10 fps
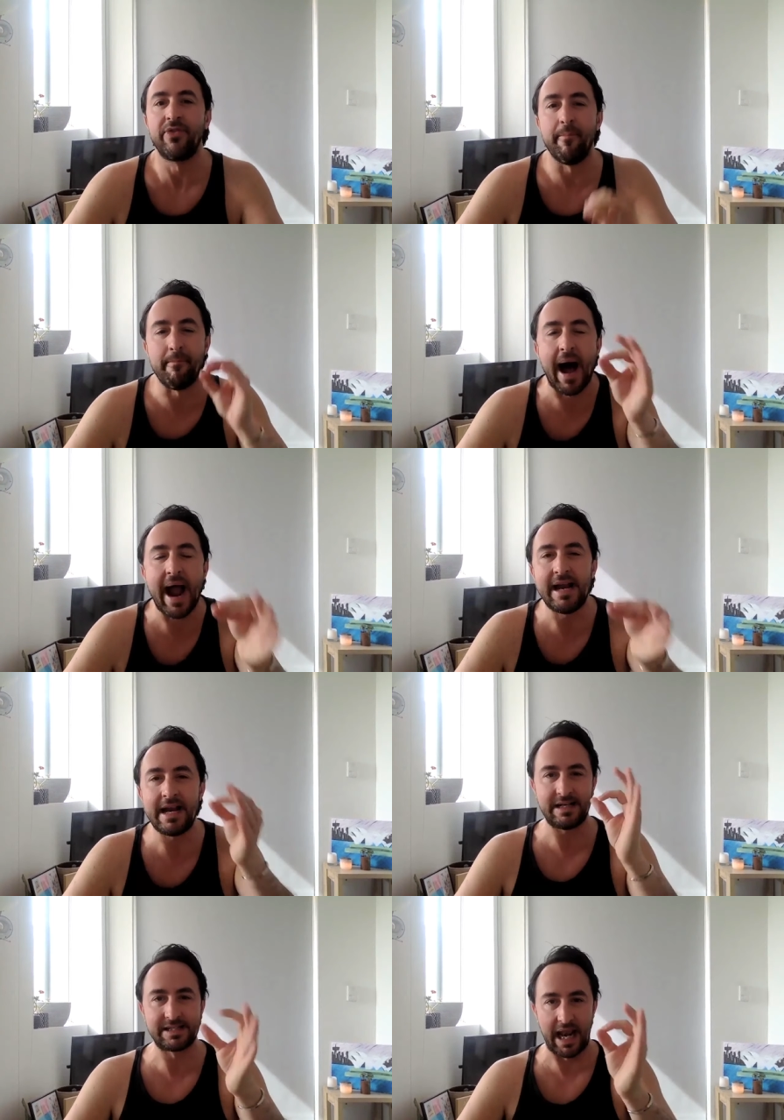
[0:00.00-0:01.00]
The main
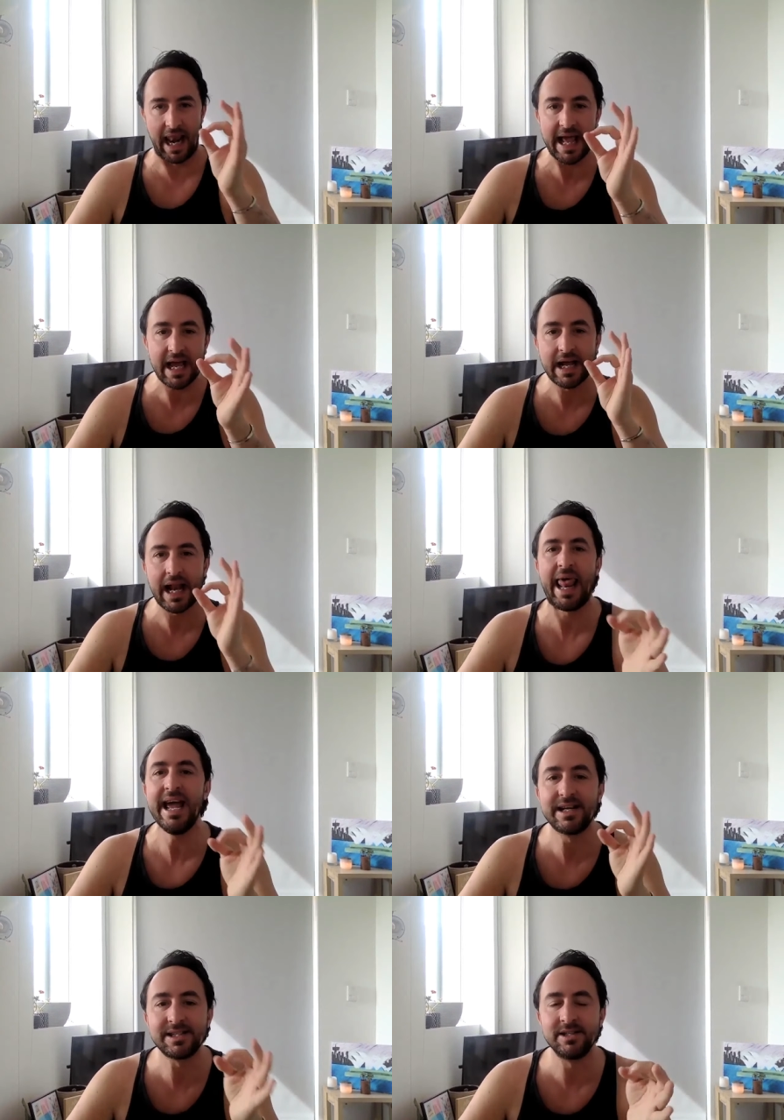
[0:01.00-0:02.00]
is the link
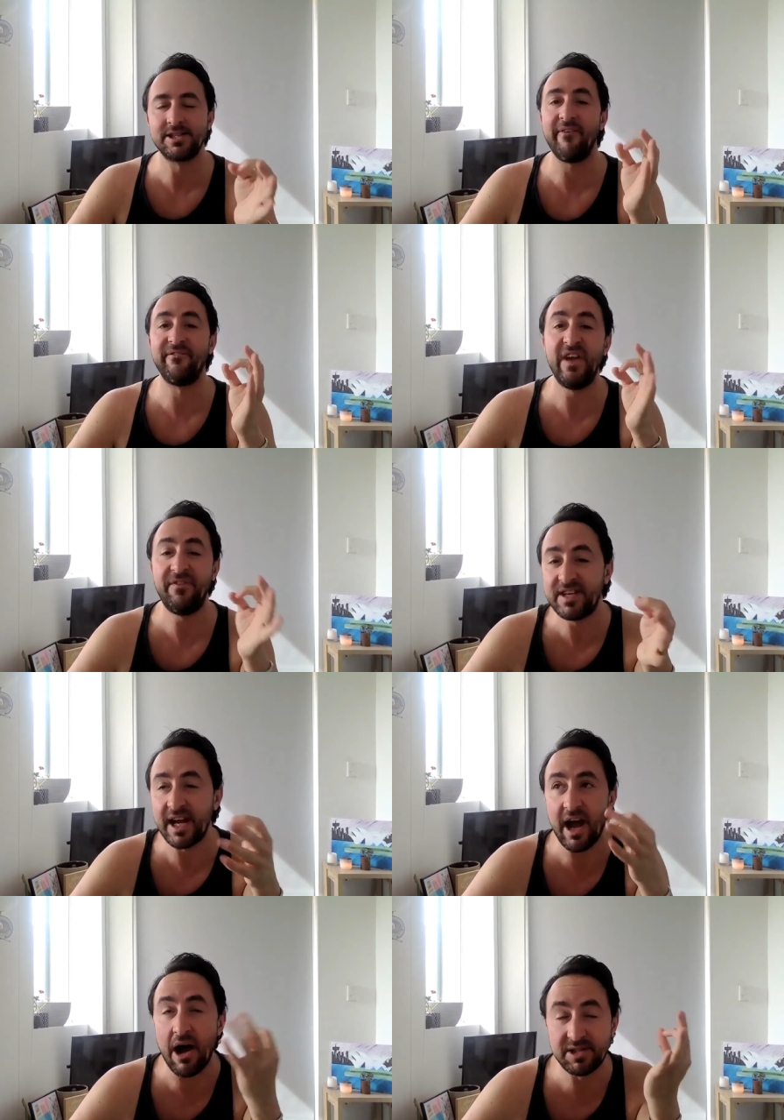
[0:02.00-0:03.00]
clicks. So
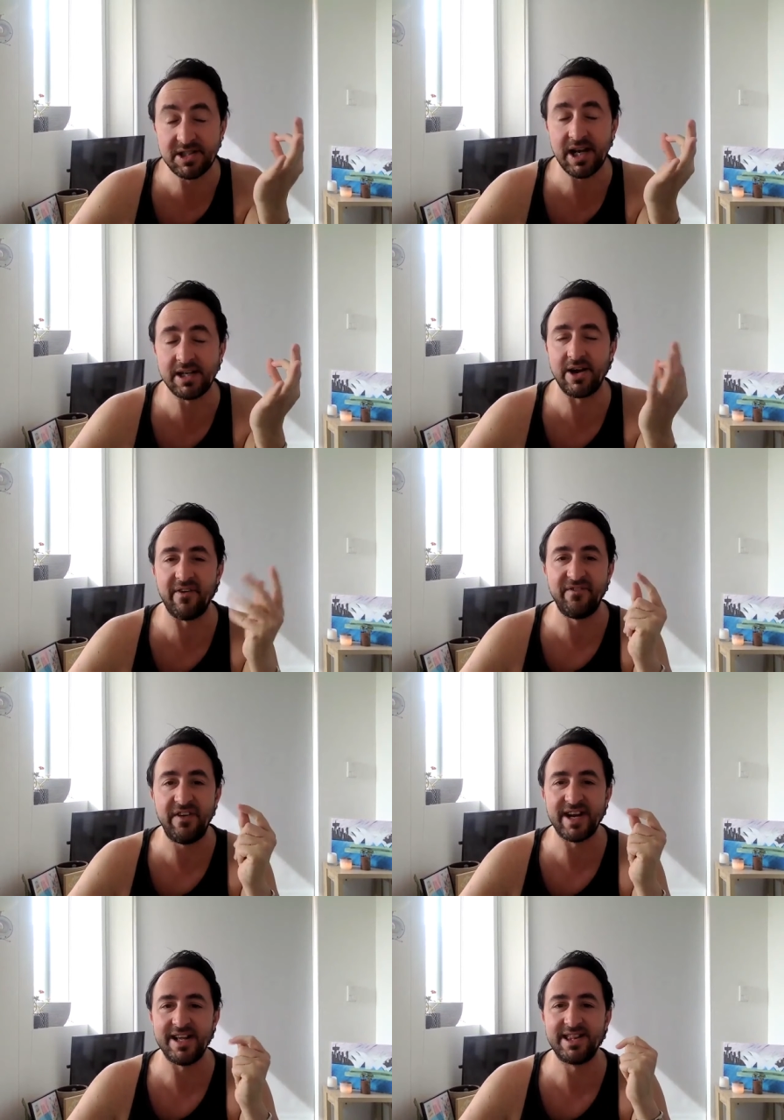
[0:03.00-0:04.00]
I'll touch over
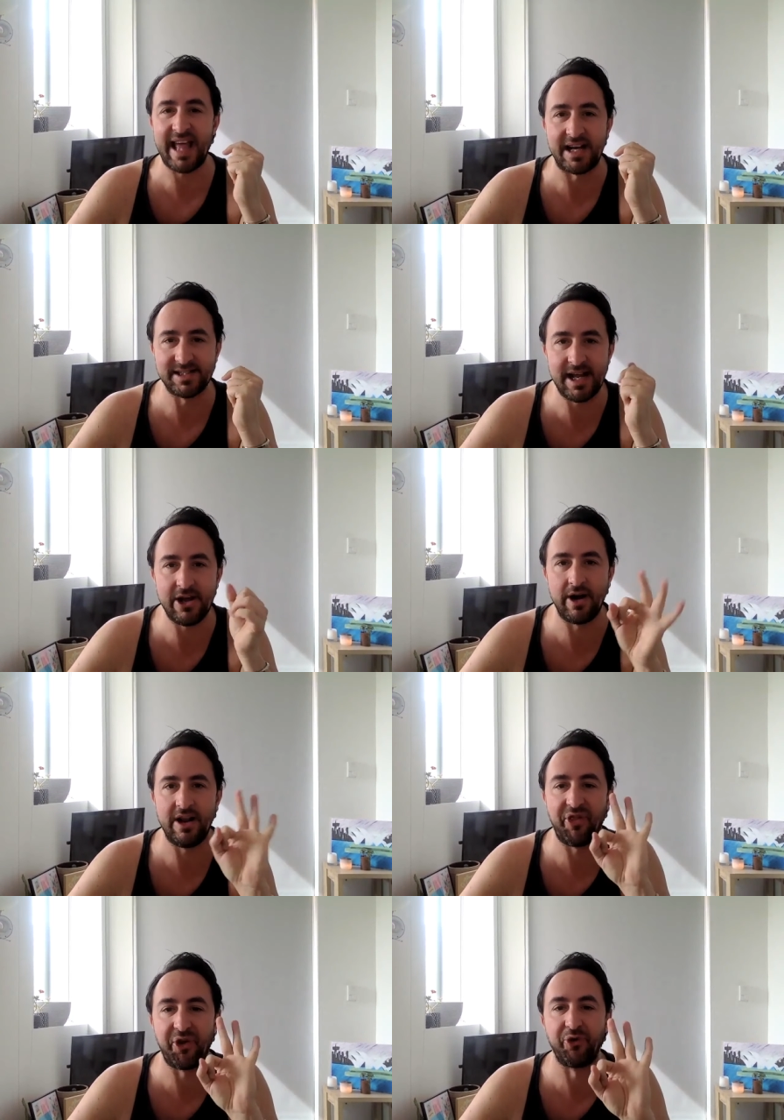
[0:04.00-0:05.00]
15,000 he got
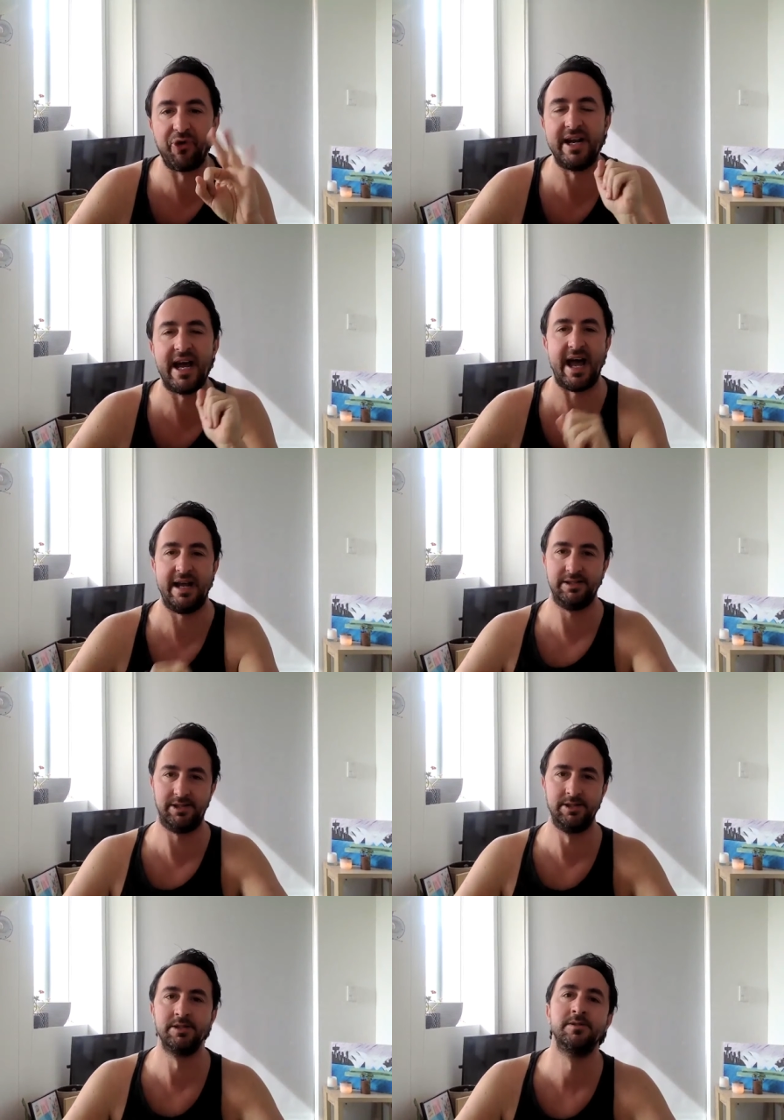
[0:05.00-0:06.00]
in 3
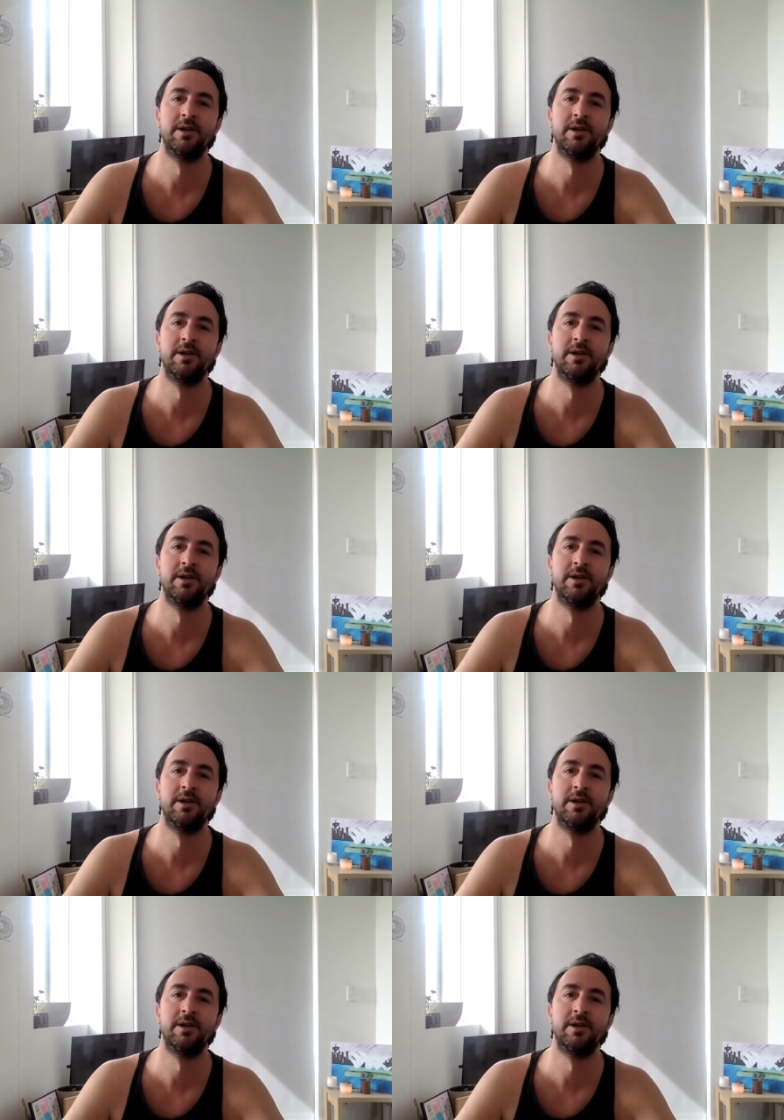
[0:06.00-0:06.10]
days.